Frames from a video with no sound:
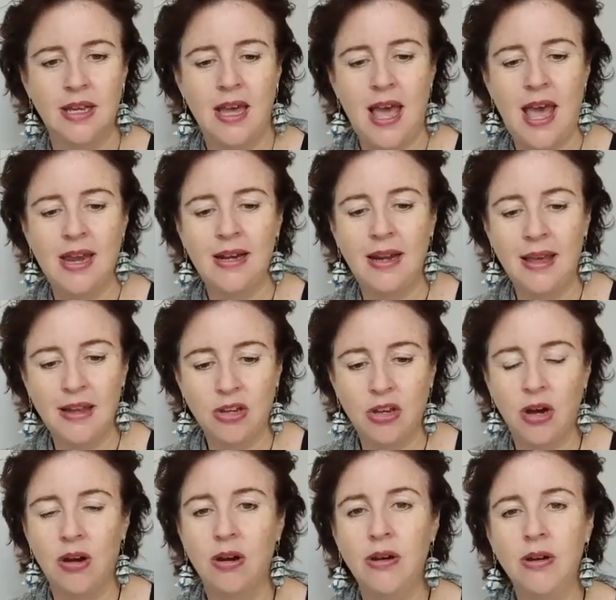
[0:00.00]
and let
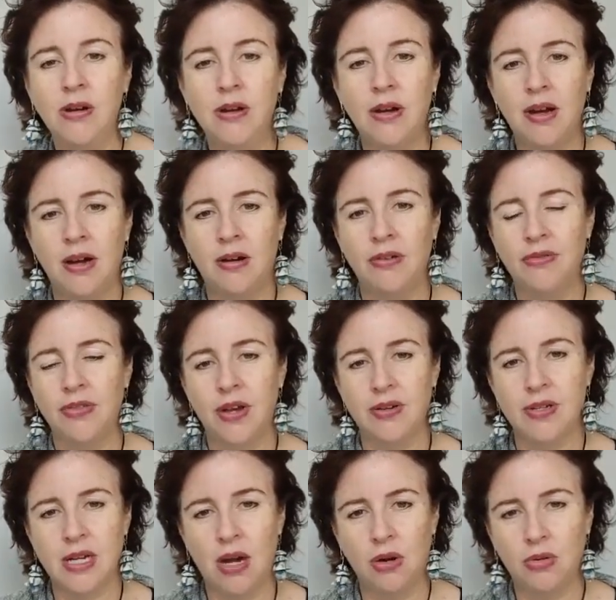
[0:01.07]
go of
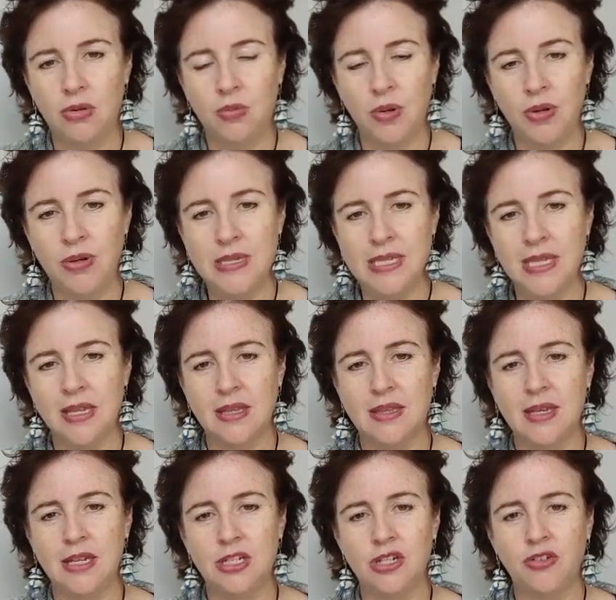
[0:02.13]
those old wounds and the
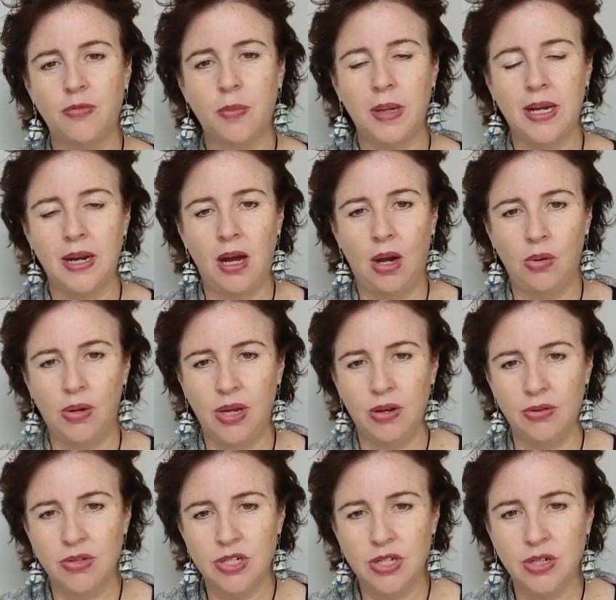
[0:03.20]
things you've been holding
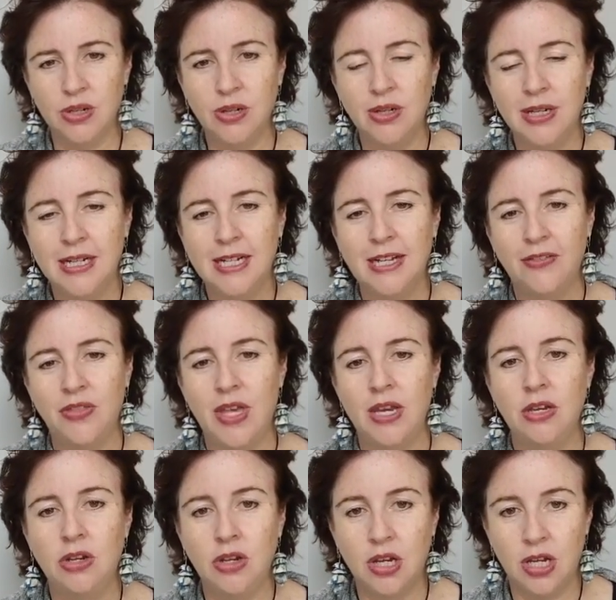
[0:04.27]
on to, then
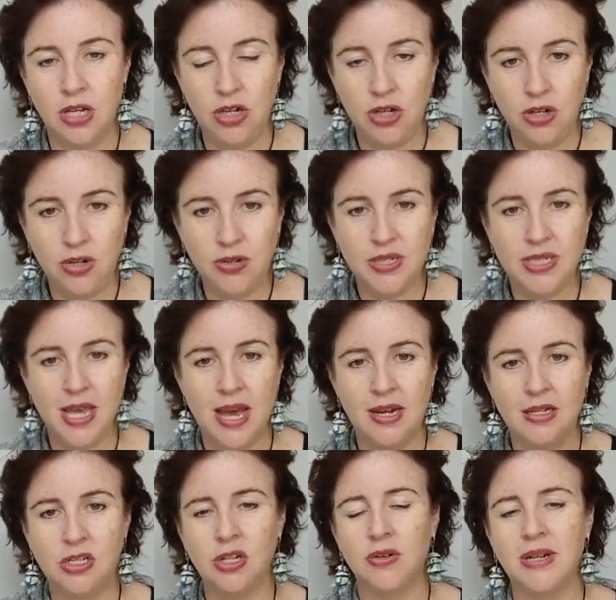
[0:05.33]
you can use that
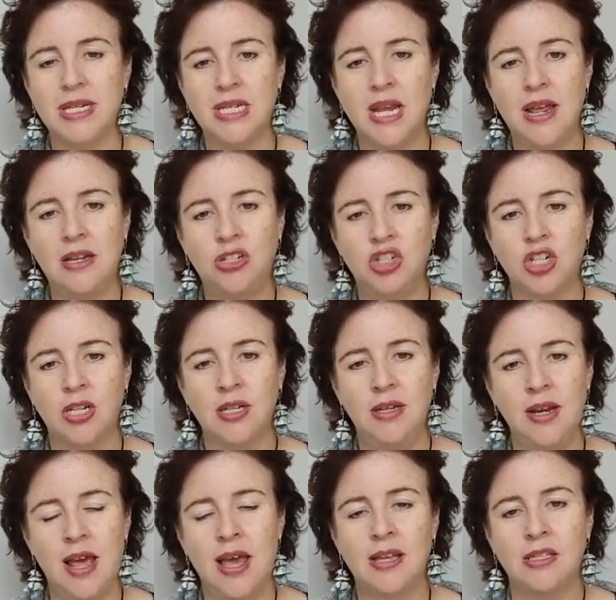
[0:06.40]
as your
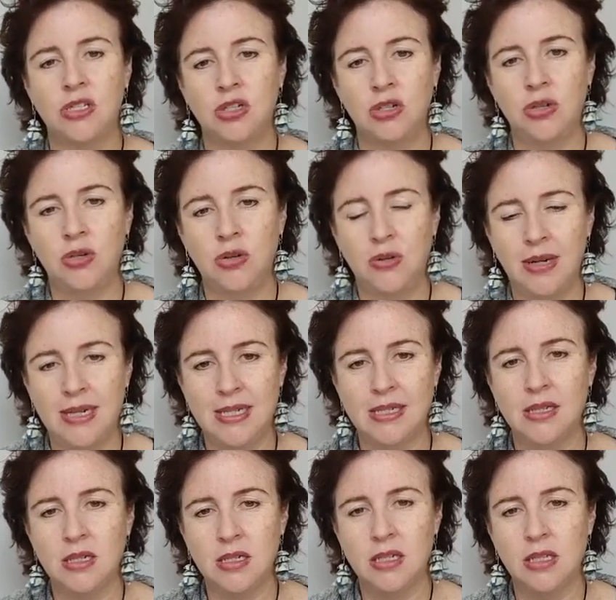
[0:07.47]
intention as you
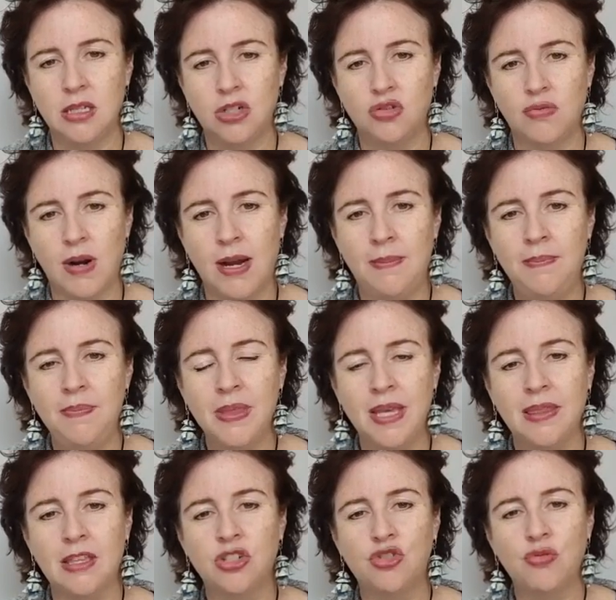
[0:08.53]
listen to the drum,
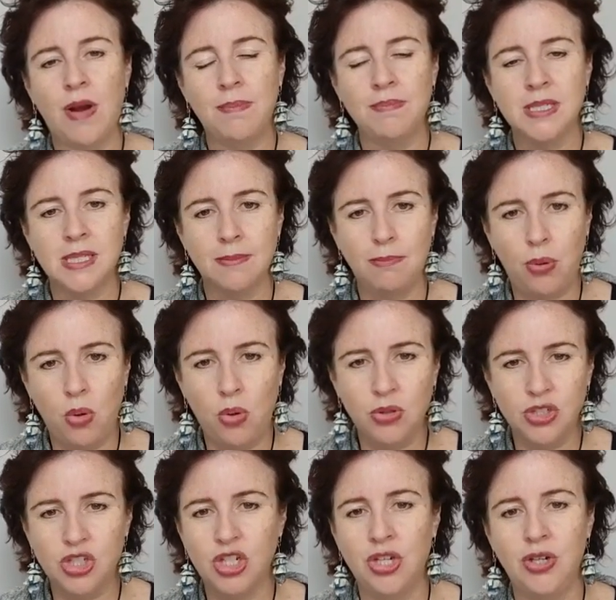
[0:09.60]
that the drum
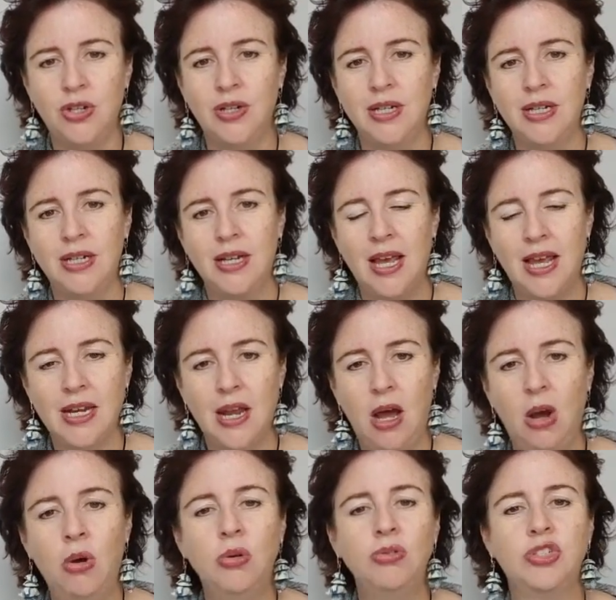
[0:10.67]
support you and
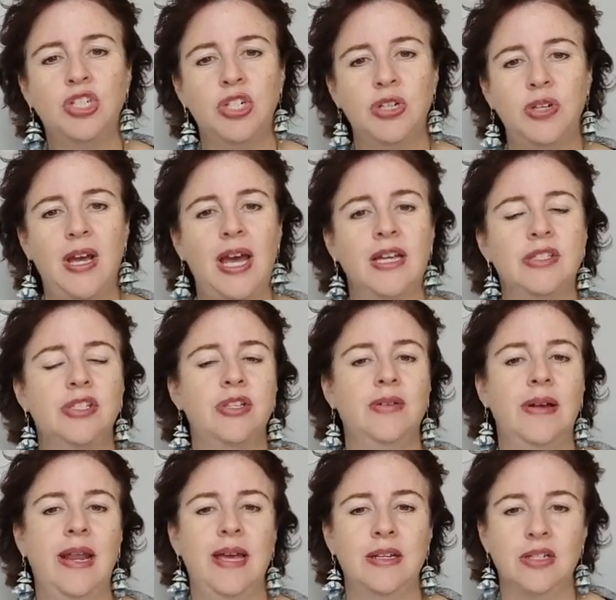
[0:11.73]
hold you as you
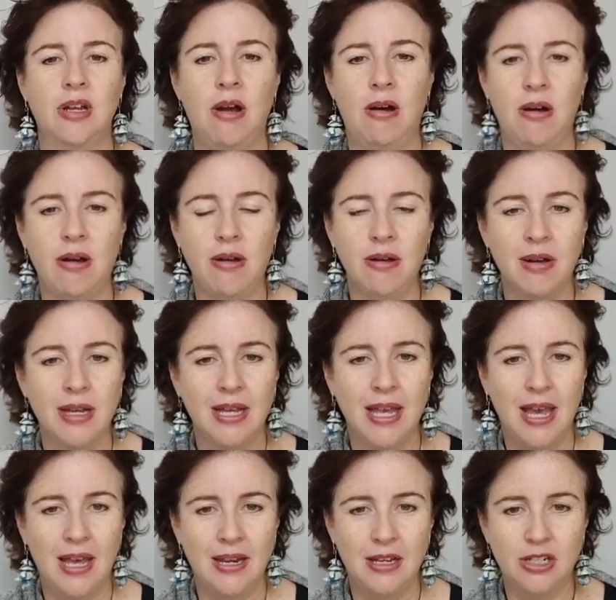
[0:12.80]
let go
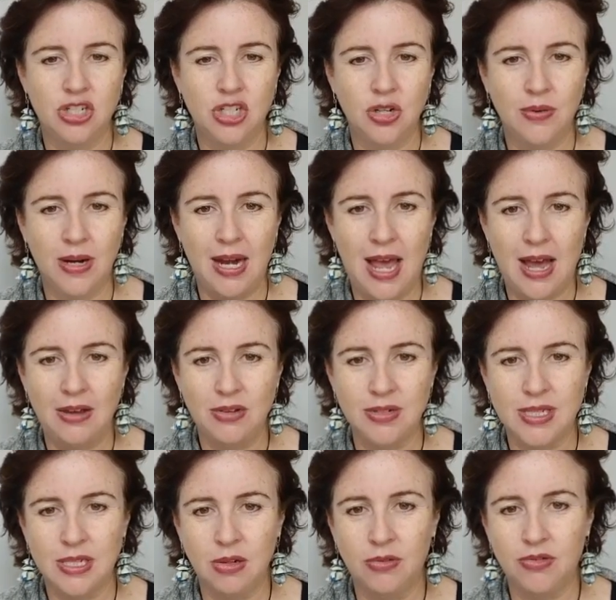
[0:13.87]
and as you allow
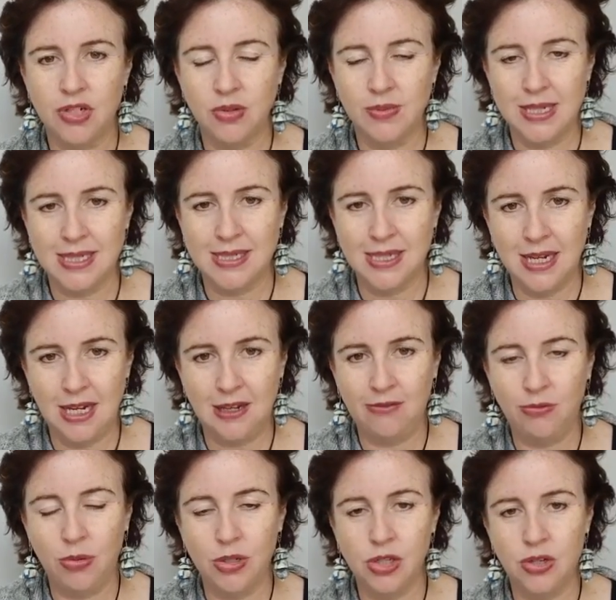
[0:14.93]
yourself to receive
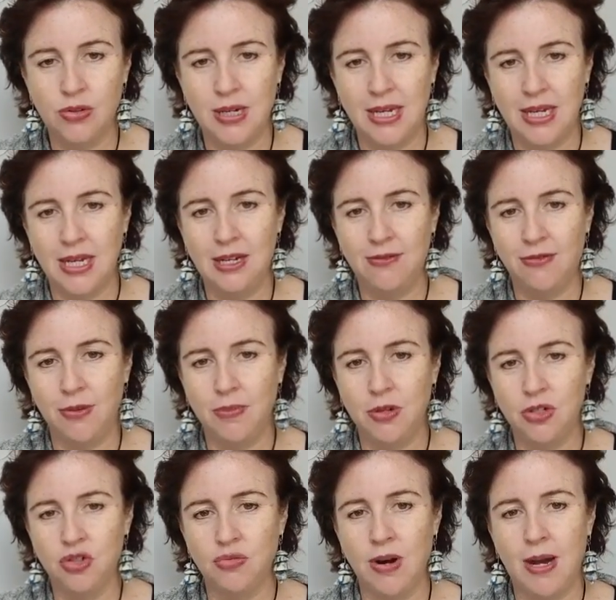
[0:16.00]
what you need from the
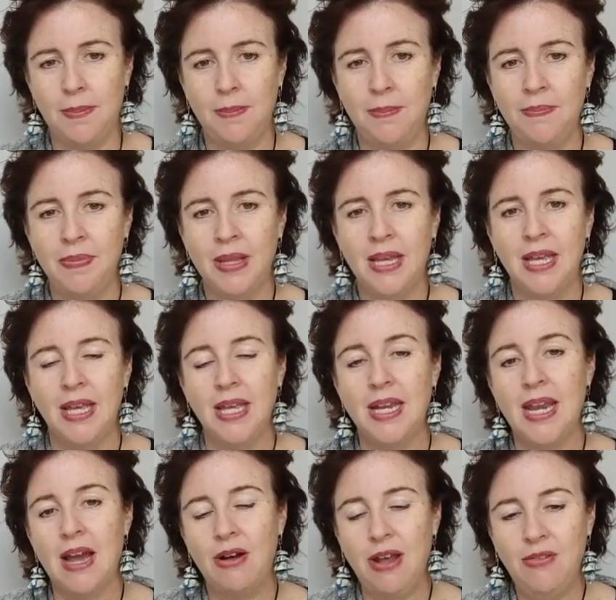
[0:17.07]
drum.
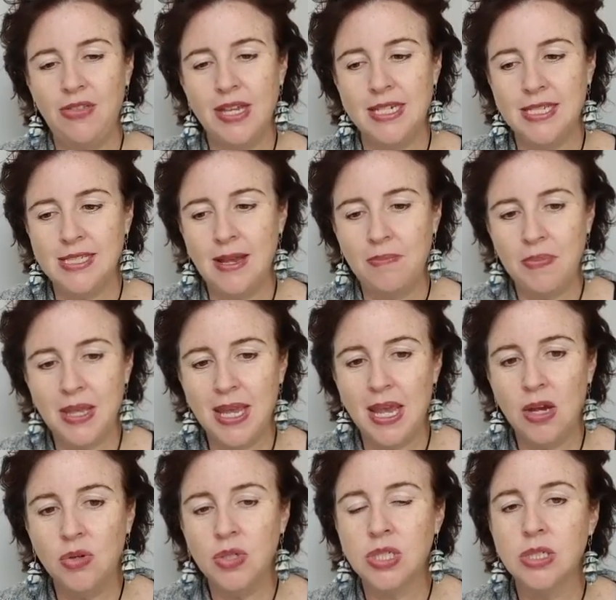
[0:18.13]
Now, if there's something
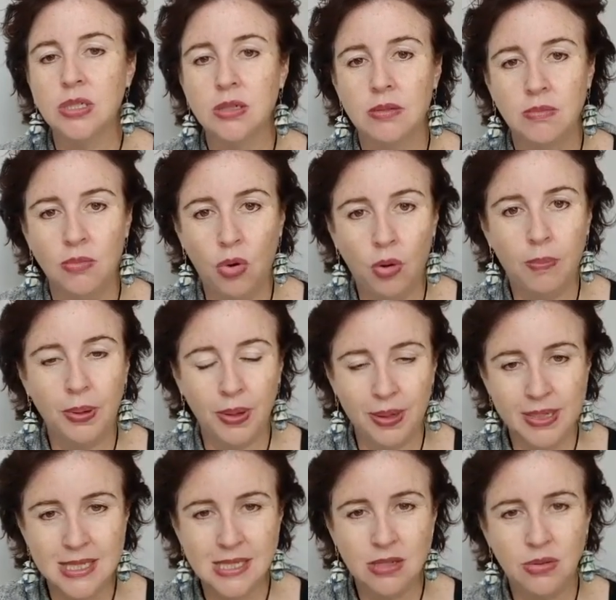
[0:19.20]
else more
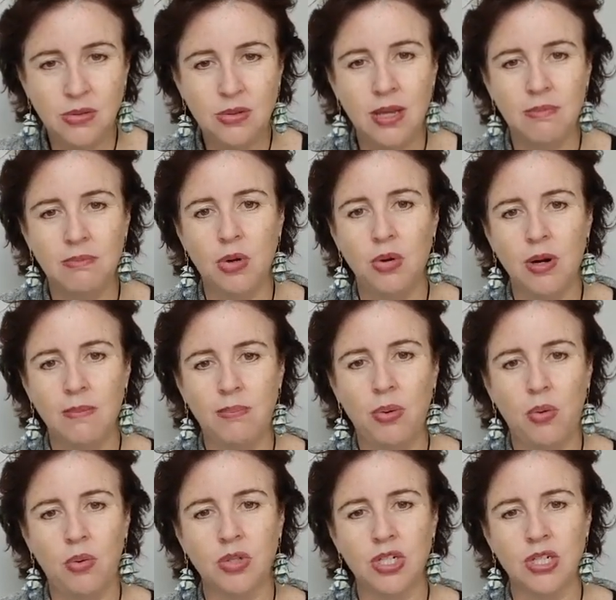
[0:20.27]
personal and more
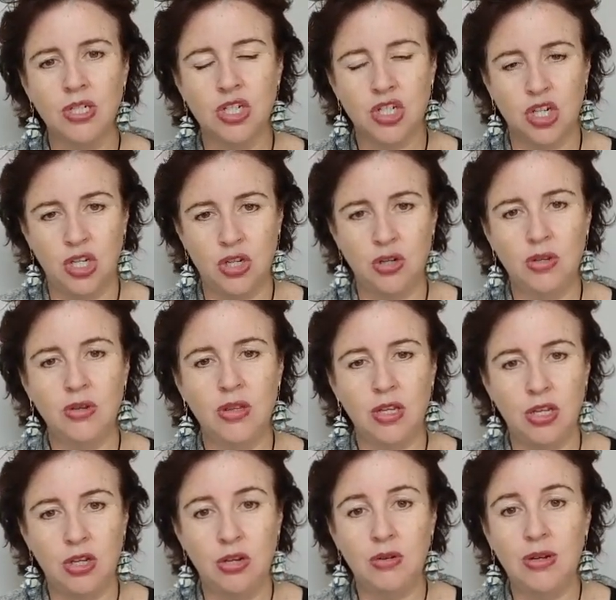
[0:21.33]
important to you that
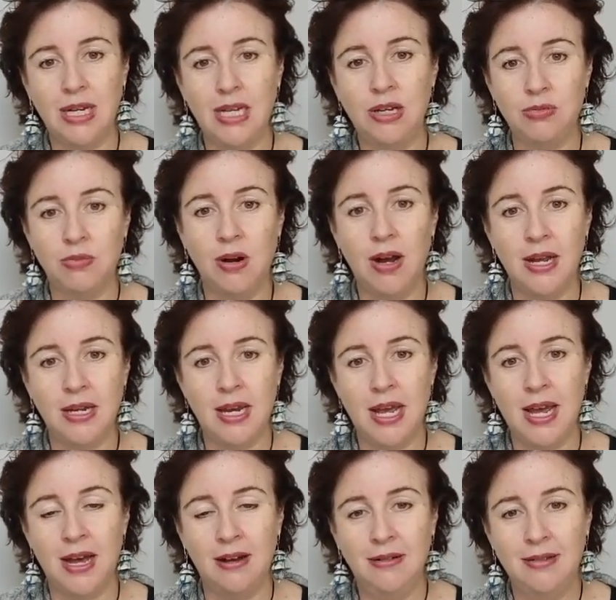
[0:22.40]
you need right
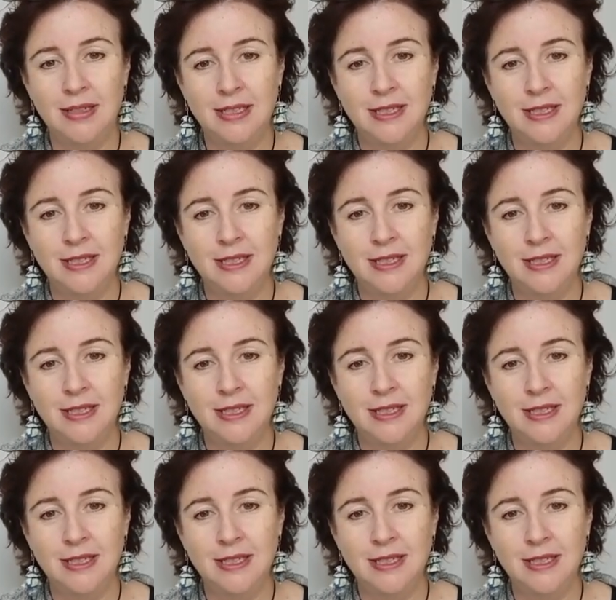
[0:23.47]
now,